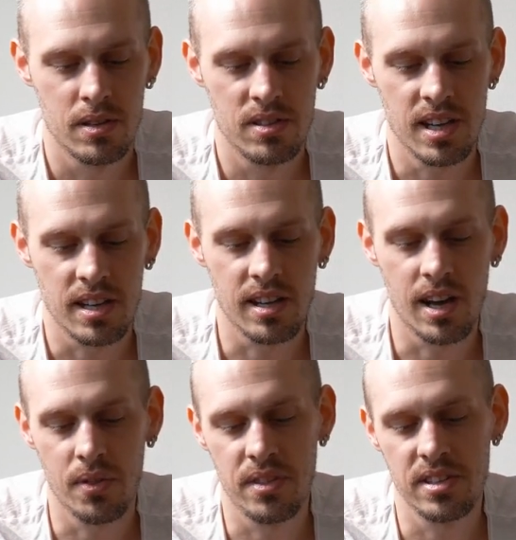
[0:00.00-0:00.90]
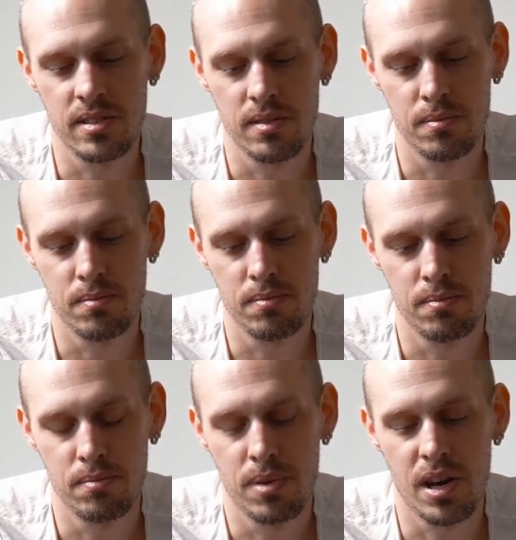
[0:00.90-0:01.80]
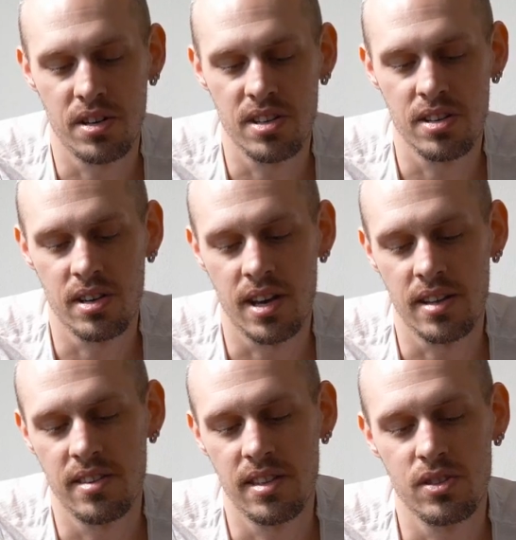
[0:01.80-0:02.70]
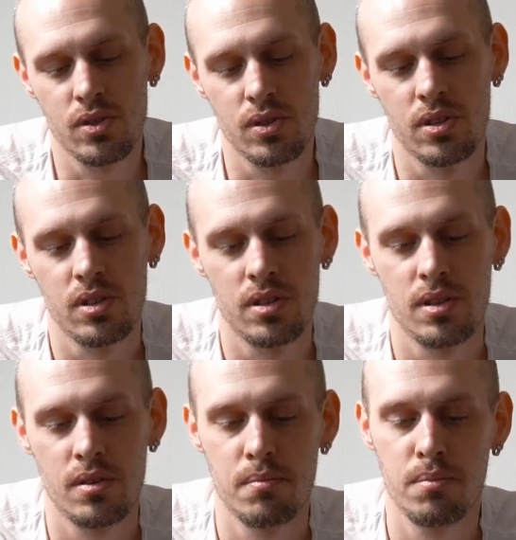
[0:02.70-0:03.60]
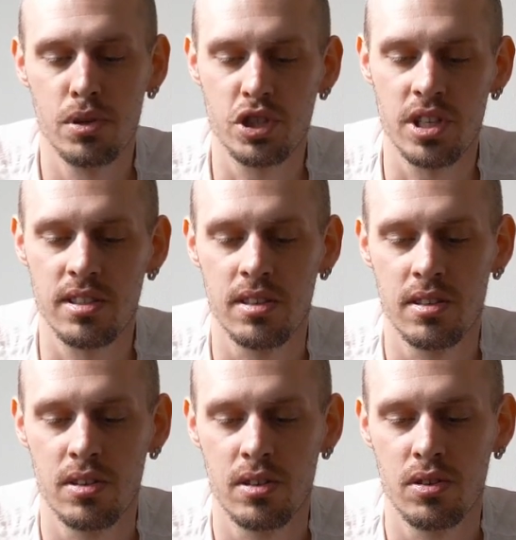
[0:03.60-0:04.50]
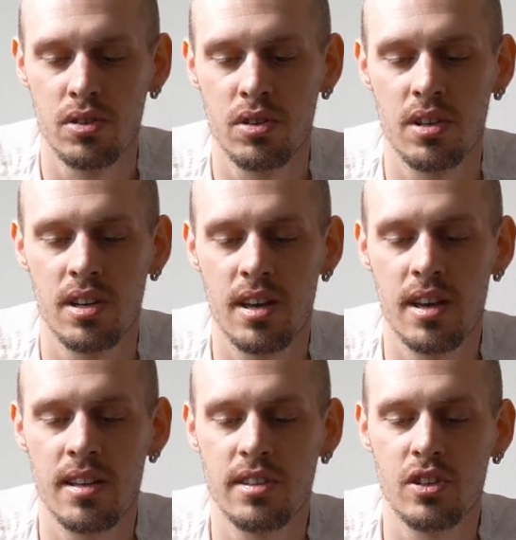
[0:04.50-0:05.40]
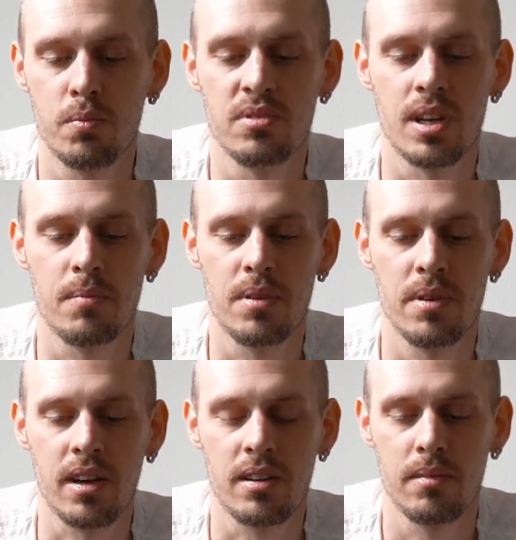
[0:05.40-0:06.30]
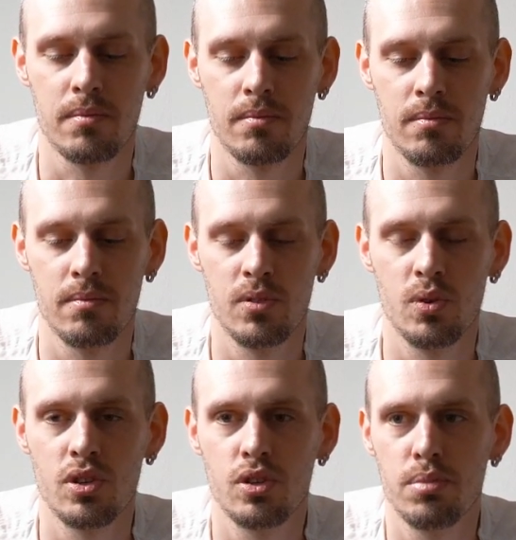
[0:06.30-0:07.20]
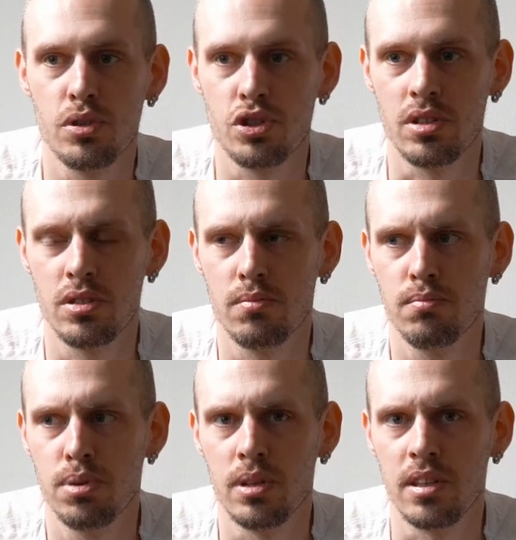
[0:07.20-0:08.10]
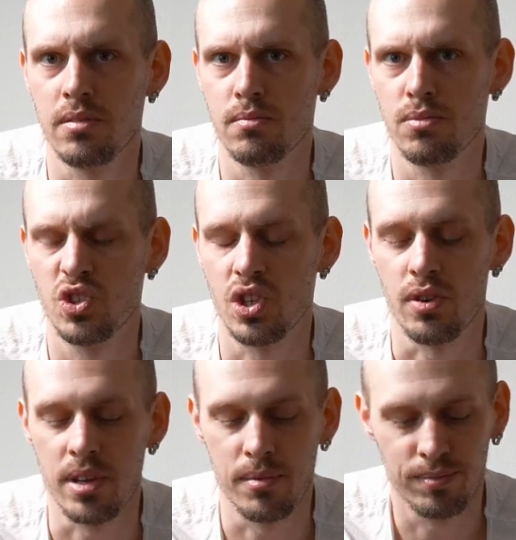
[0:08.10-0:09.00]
taking out this part here, and then you push it and it opens up the back. No, you don't push it, you pull it, sorry.